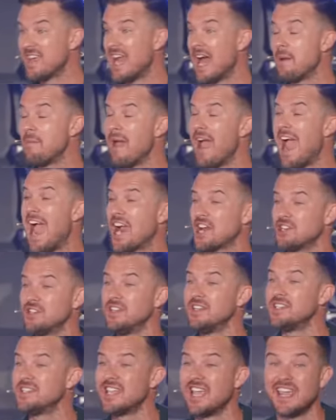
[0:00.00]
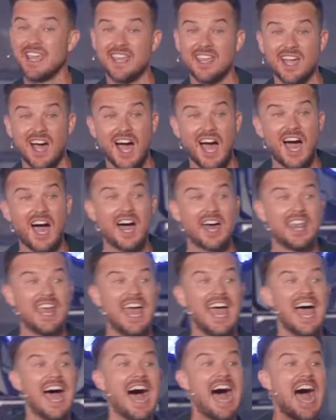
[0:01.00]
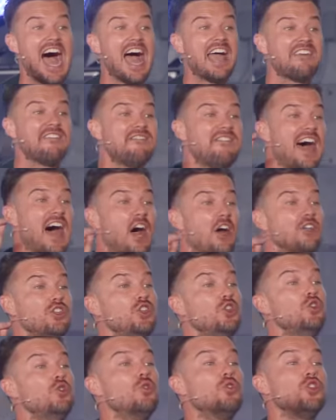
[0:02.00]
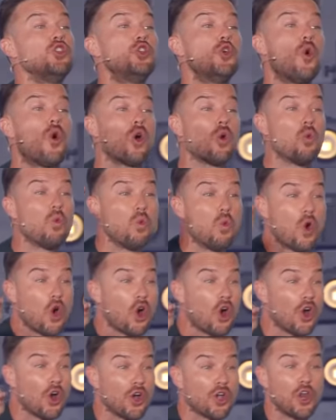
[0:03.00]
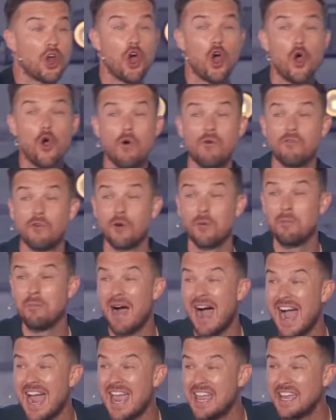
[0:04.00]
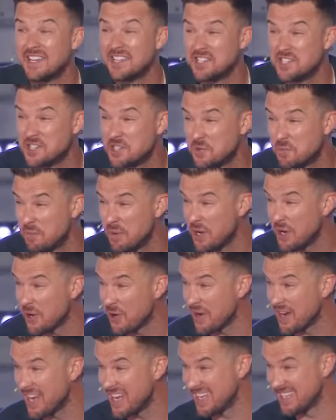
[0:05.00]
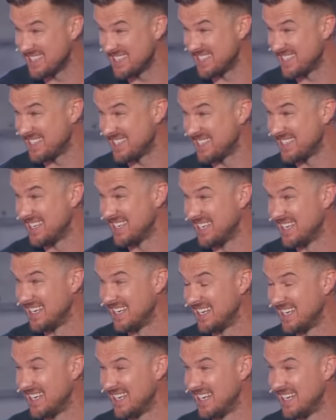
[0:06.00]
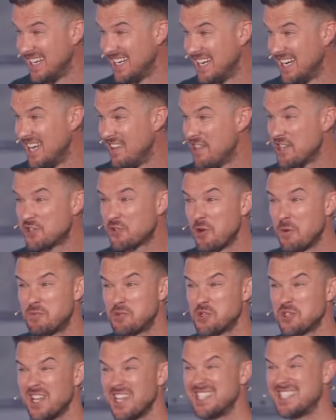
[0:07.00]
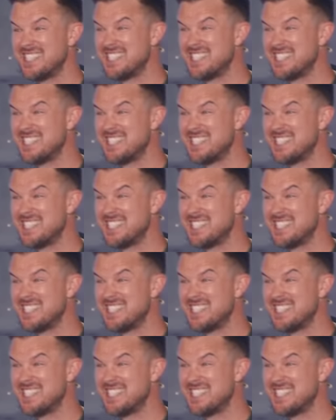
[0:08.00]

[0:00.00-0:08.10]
that I'm actually saying, God, I value your word over my experience. The scripture says,